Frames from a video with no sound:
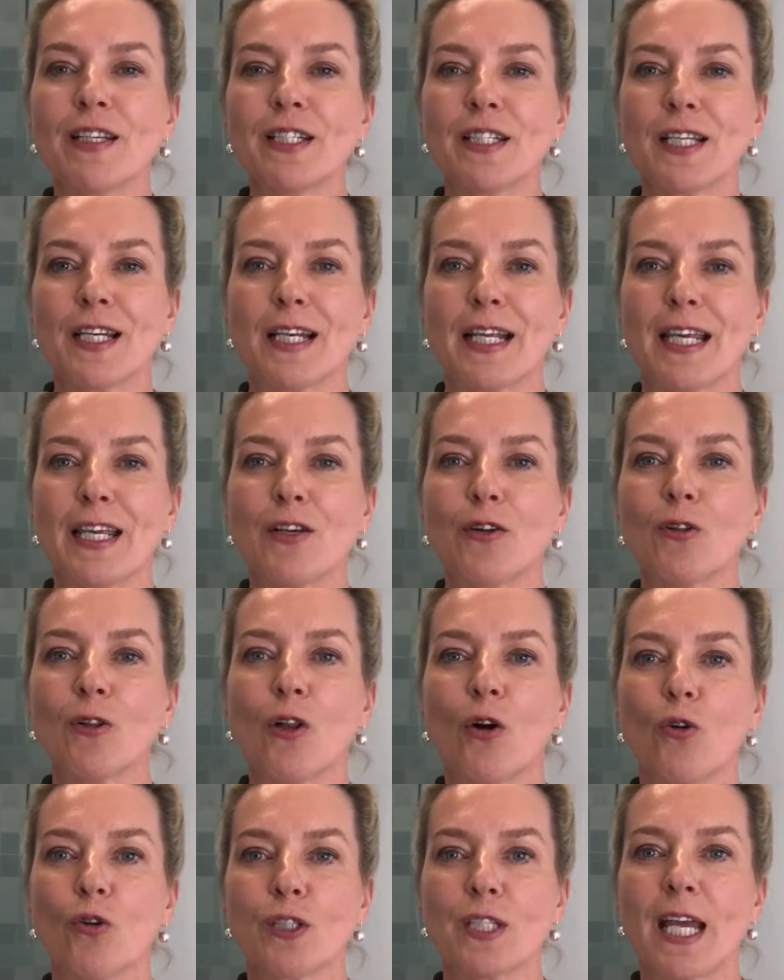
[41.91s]
into legal
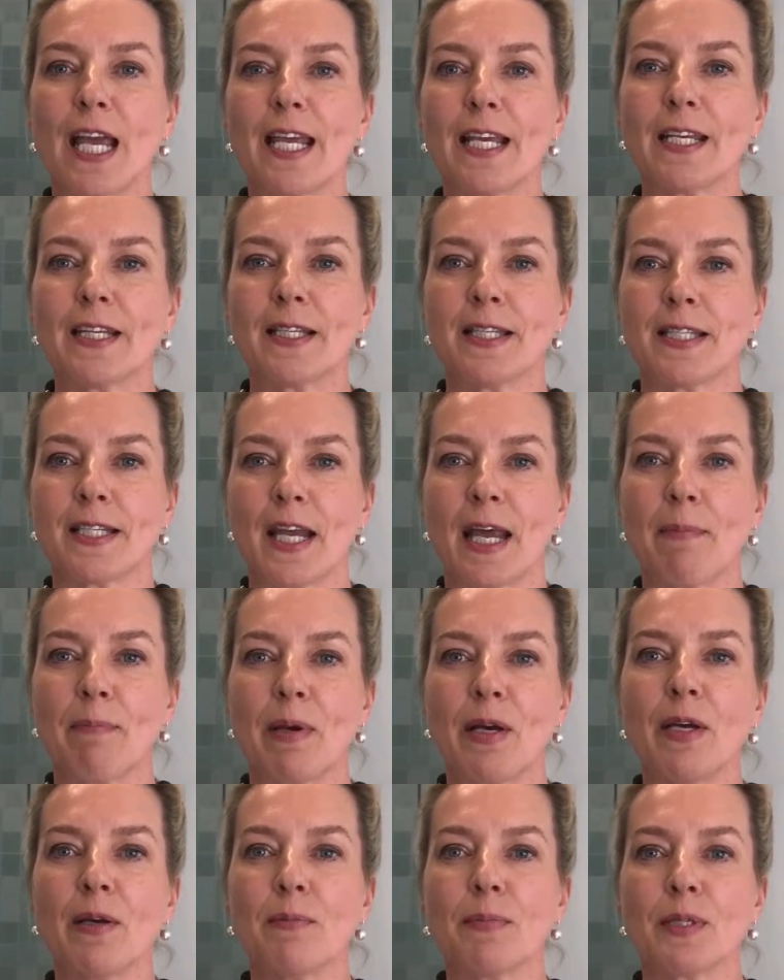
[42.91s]
or take a
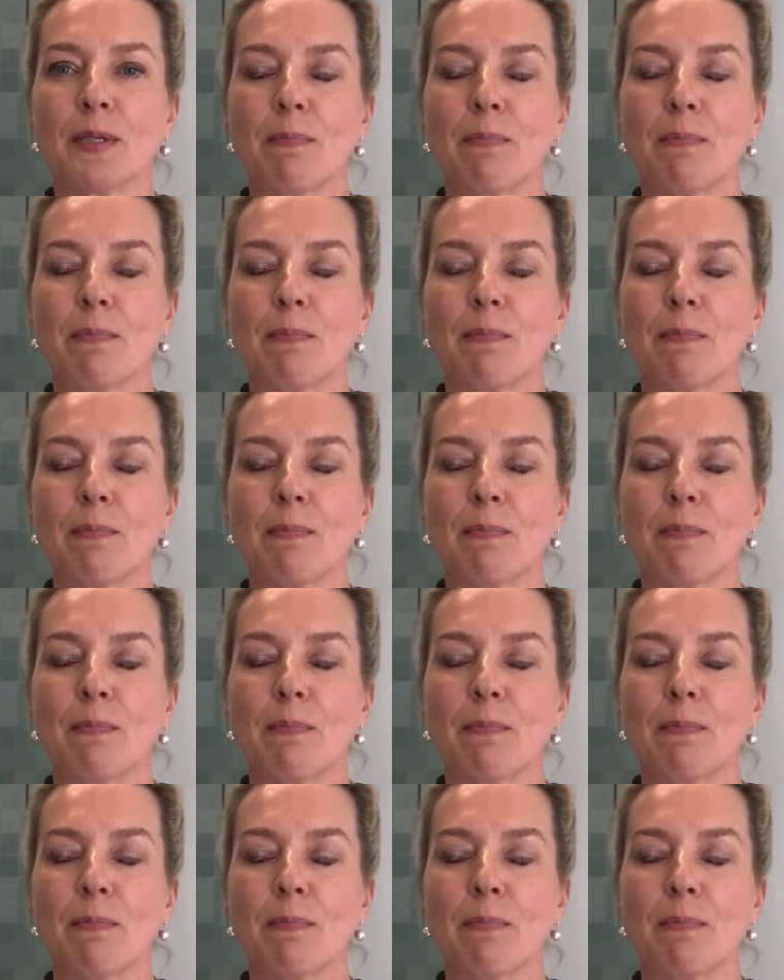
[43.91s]
step up,